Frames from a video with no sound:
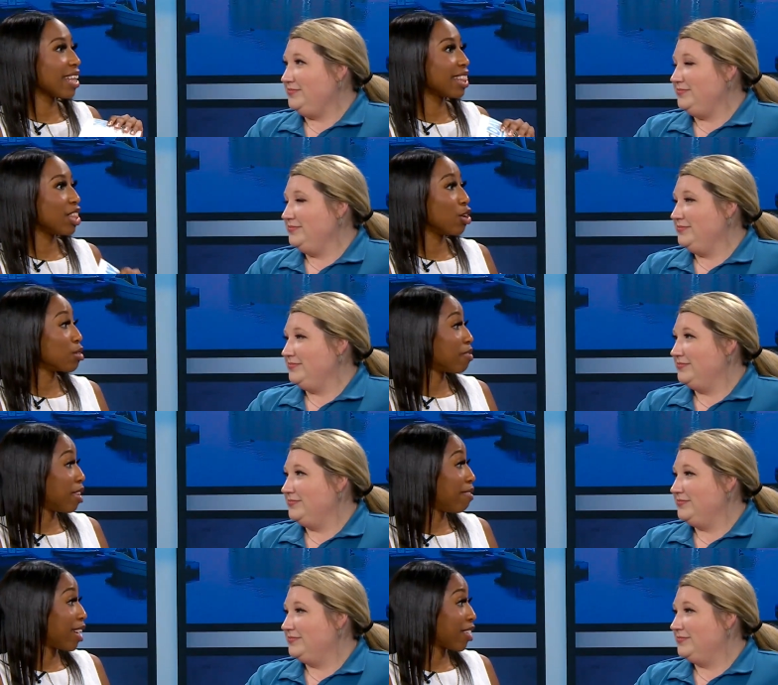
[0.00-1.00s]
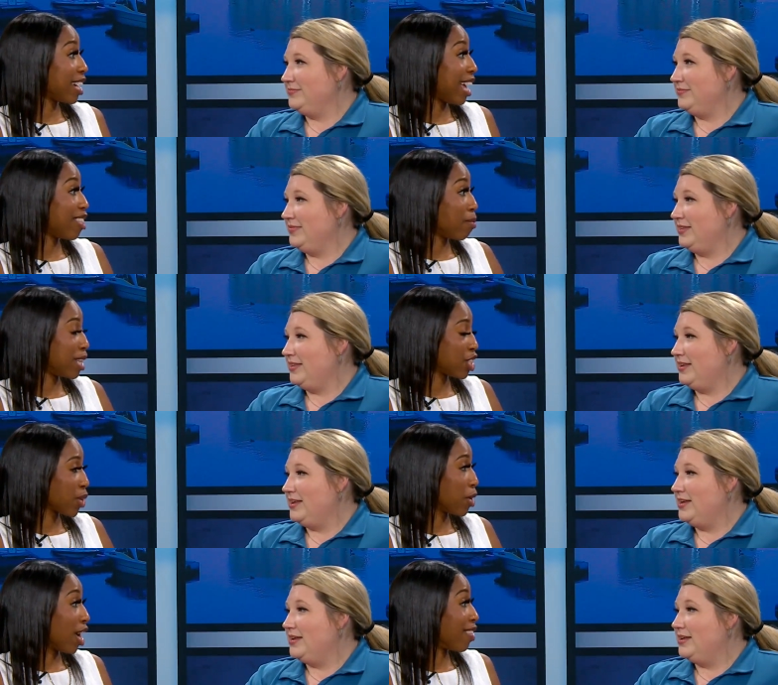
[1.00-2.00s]
Speaker 1: those, the veteran and the military
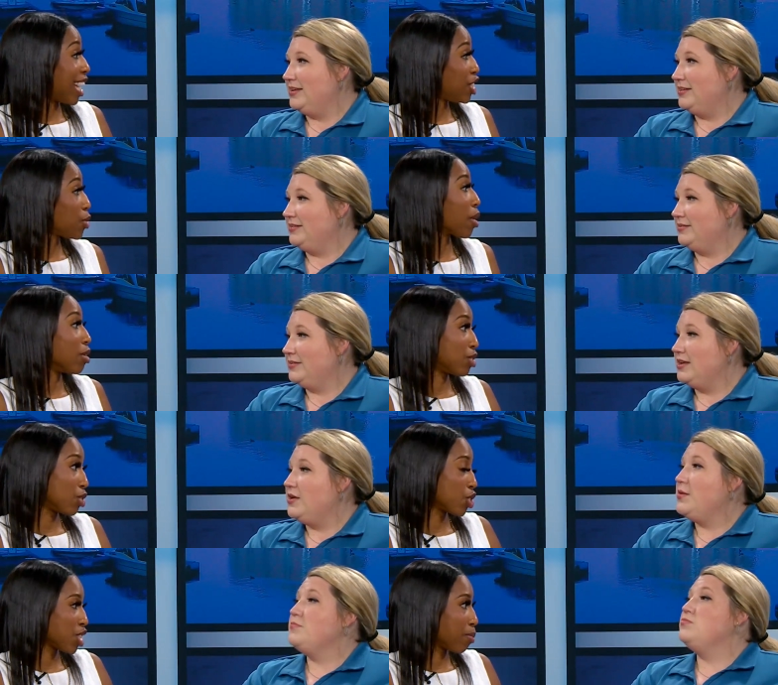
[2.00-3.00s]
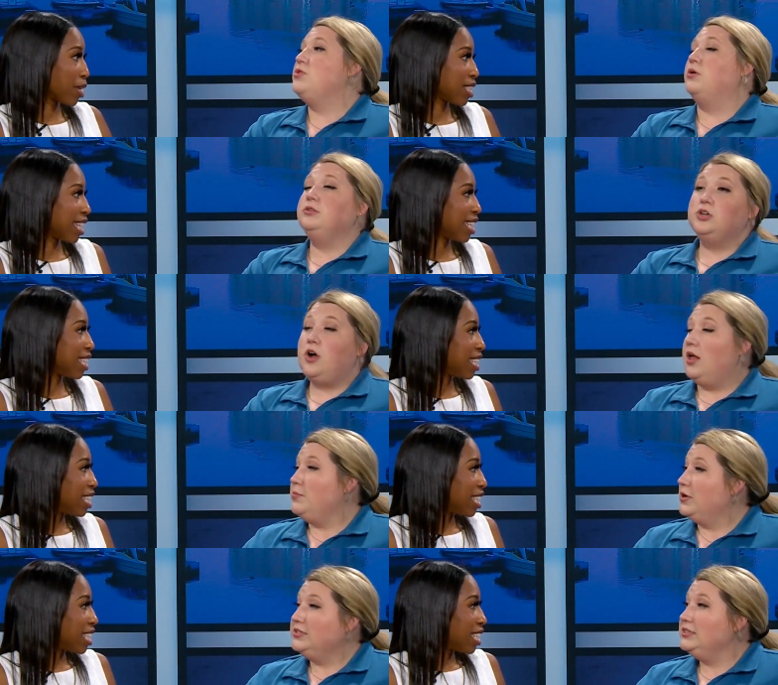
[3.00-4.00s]
one online too, or are those just in person? Those are all
Speaker 2: in
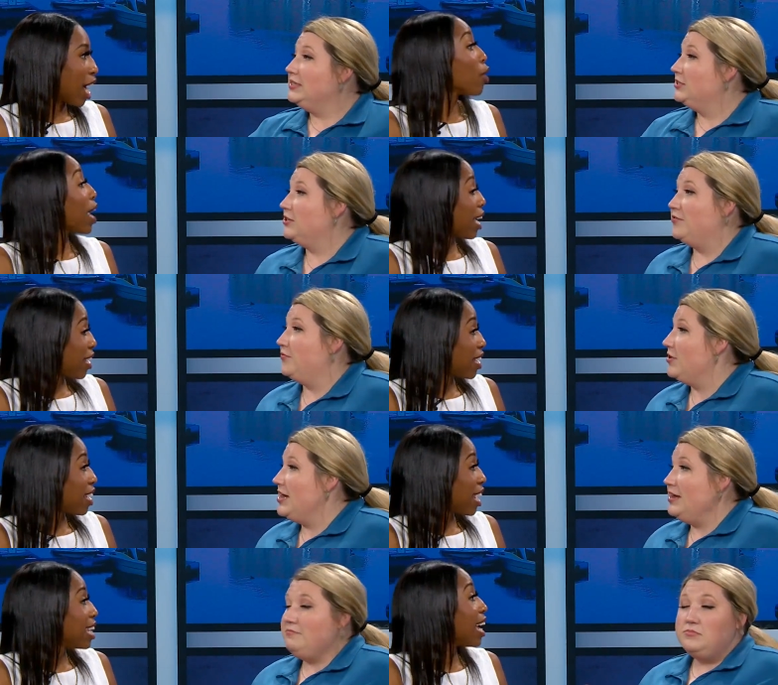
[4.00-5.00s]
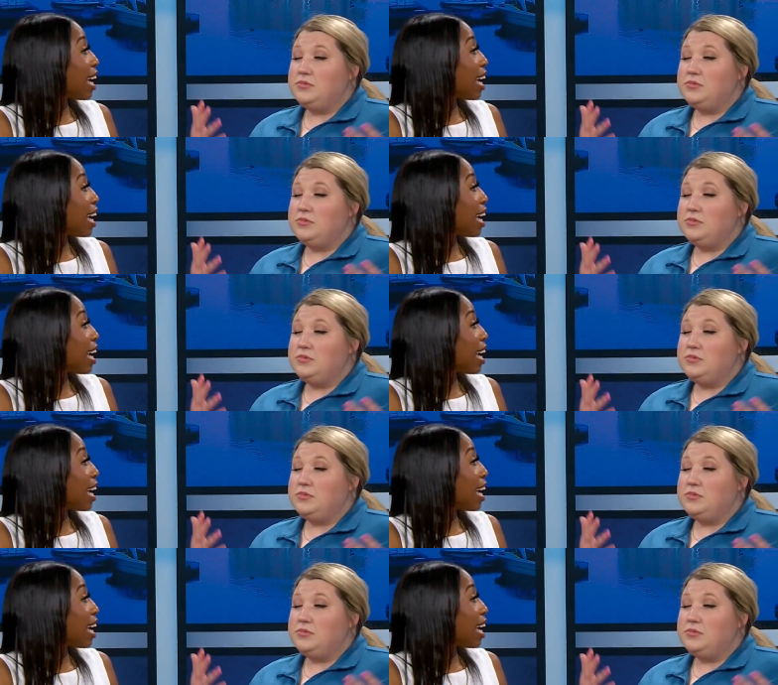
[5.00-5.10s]
person since okay. they're free. Yeah, yeah,